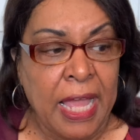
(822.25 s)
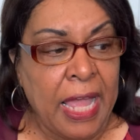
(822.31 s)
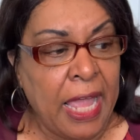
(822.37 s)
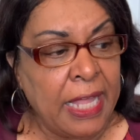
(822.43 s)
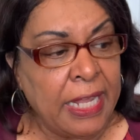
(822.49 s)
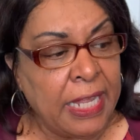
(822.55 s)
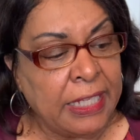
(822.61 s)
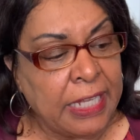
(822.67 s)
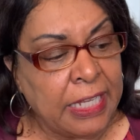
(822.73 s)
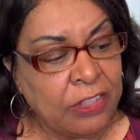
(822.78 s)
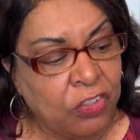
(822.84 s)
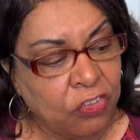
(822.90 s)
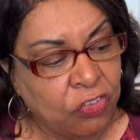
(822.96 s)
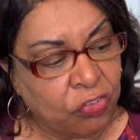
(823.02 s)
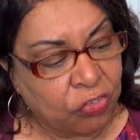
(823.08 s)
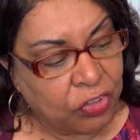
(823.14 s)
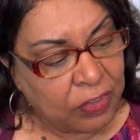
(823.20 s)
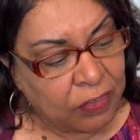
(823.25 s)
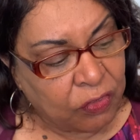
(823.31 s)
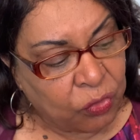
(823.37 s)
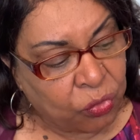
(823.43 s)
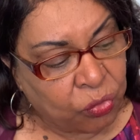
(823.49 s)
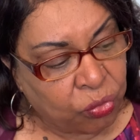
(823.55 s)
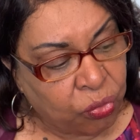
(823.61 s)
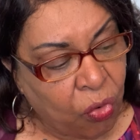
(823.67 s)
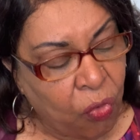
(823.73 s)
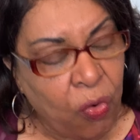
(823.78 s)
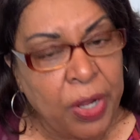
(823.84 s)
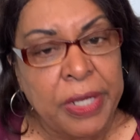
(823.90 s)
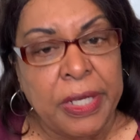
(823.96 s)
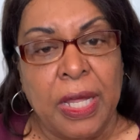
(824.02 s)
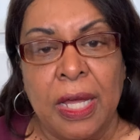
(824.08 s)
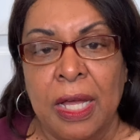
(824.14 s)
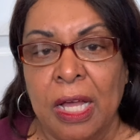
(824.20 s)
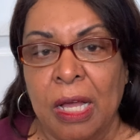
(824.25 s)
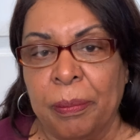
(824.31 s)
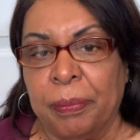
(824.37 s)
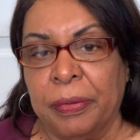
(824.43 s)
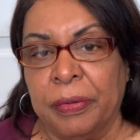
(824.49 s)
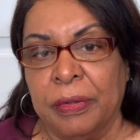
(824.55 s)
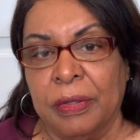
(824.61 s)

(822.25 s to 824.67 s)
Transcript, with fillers: And, and, and just, just growing up